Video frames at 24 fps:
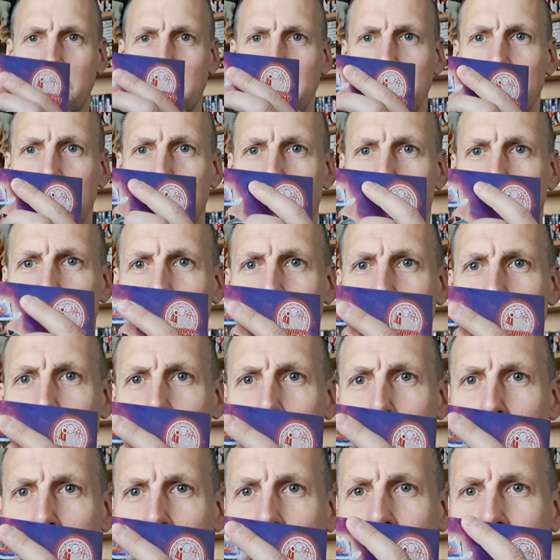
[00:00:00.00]
I do have a little
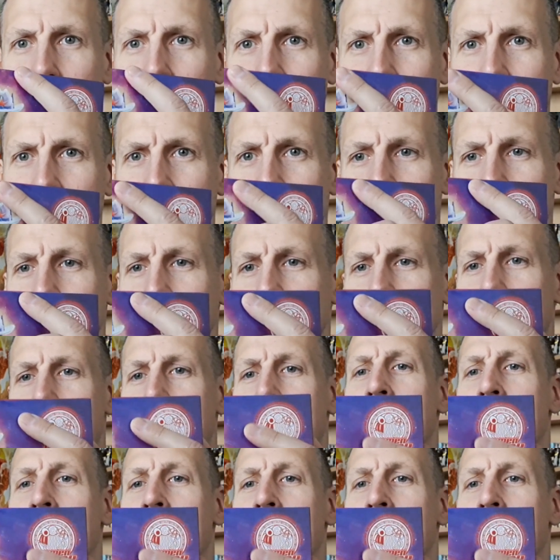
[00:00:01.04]
bit of an indent.